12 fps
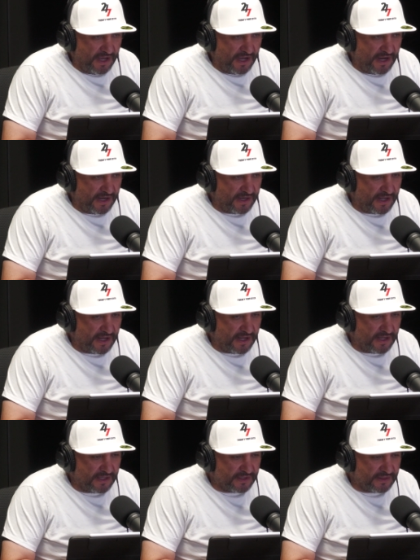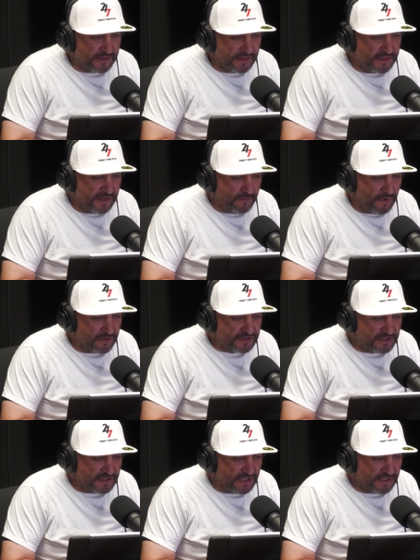And the
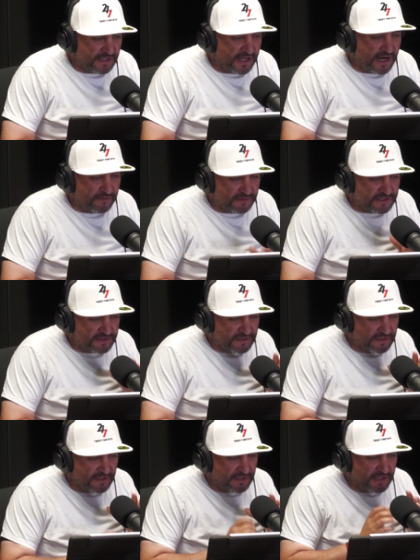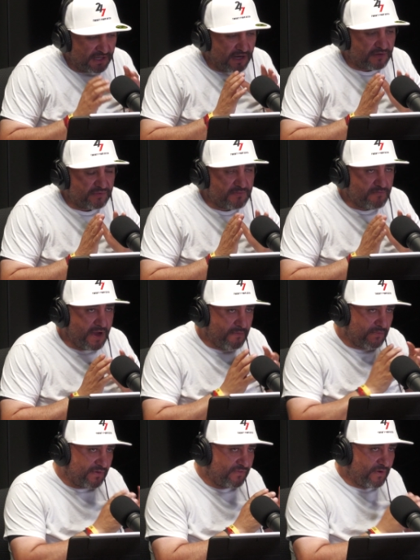most thing that I
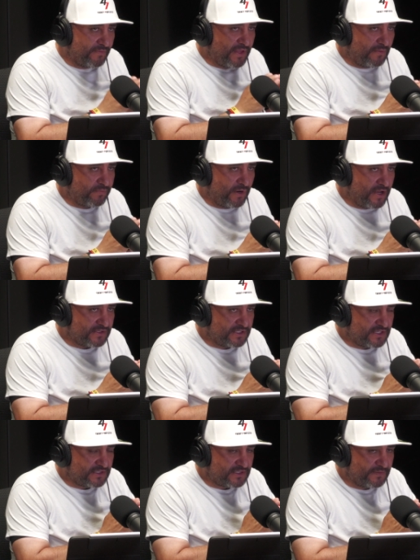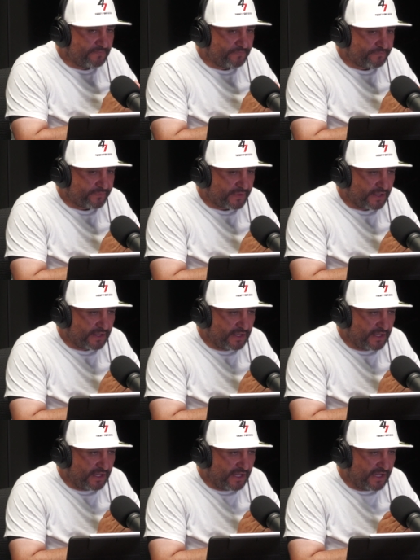remember from that process
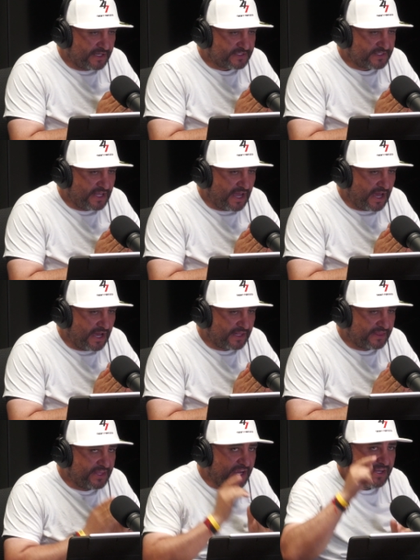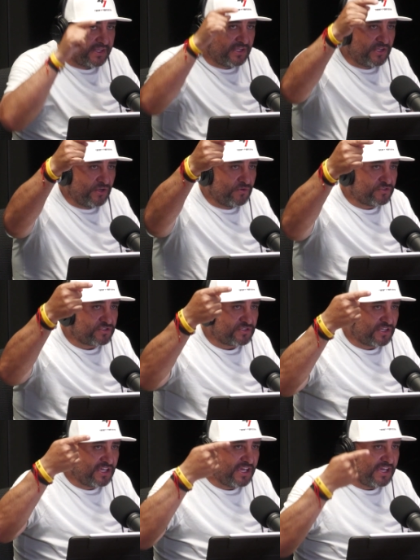is that they use
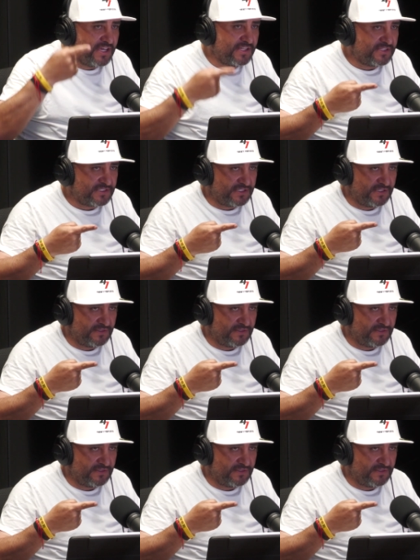kids